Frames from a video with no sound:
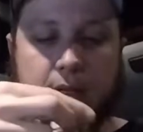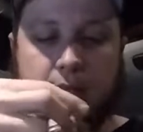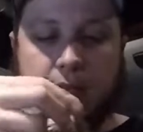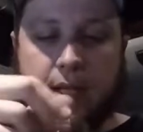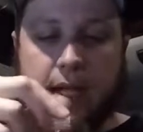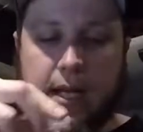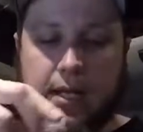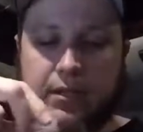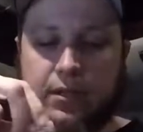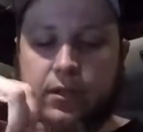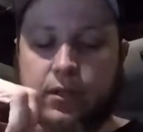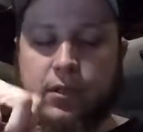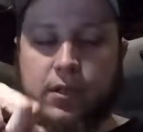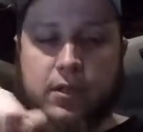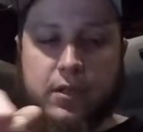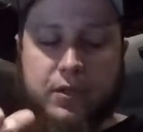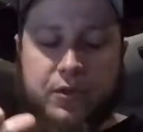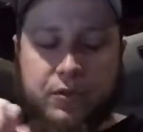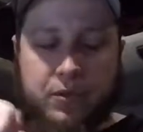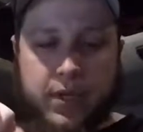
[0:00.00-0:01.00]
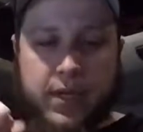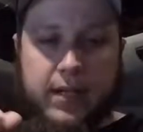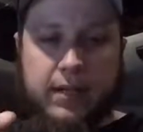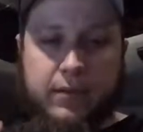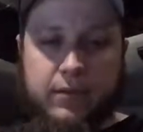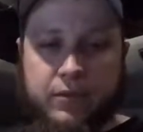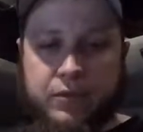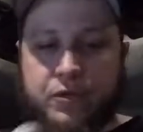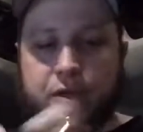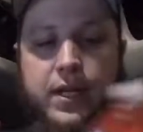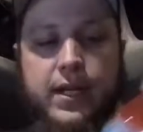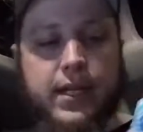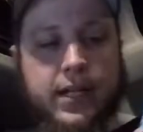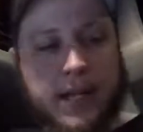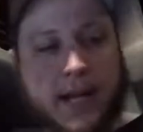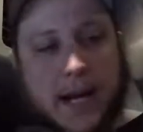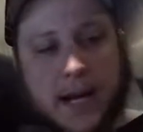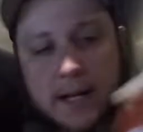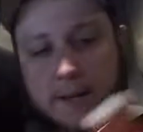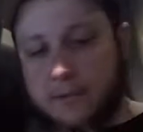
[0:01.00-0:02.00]
Got your good drink
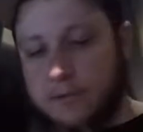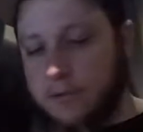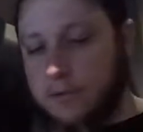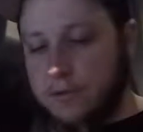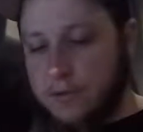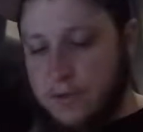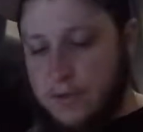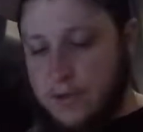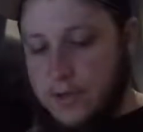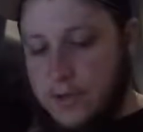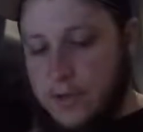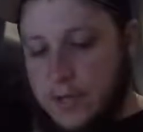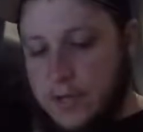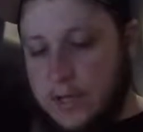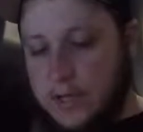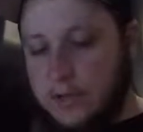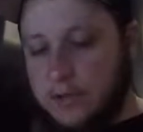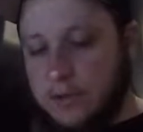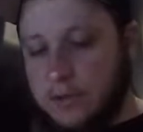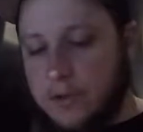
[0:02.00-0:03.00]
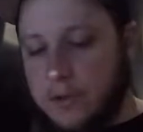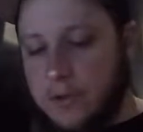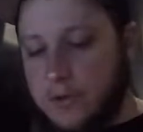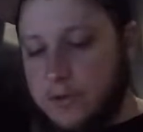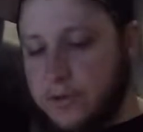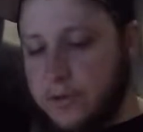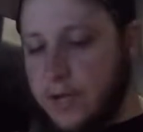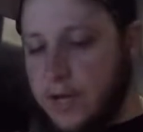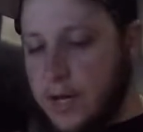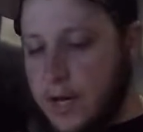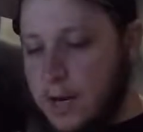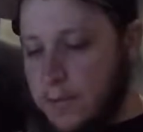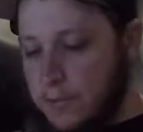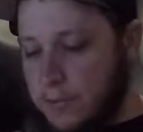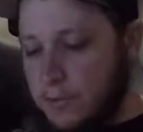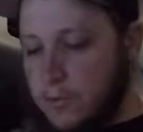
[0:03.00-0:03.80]
enhancer. You just close it up,